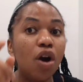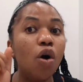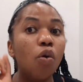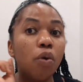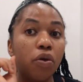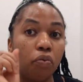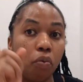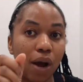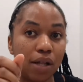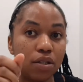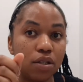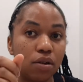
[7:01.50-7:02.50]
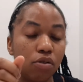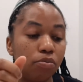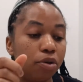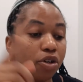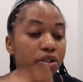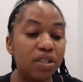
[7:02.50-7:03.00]
with 1 stone,
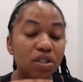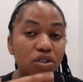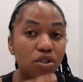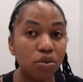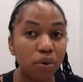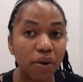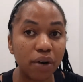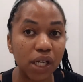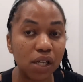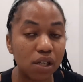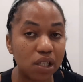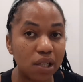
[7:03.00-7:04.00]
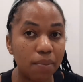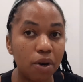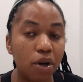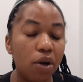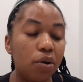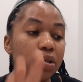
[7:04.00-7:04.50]
because as you are reading your summary
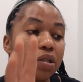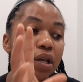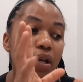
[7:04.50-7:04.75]
notes,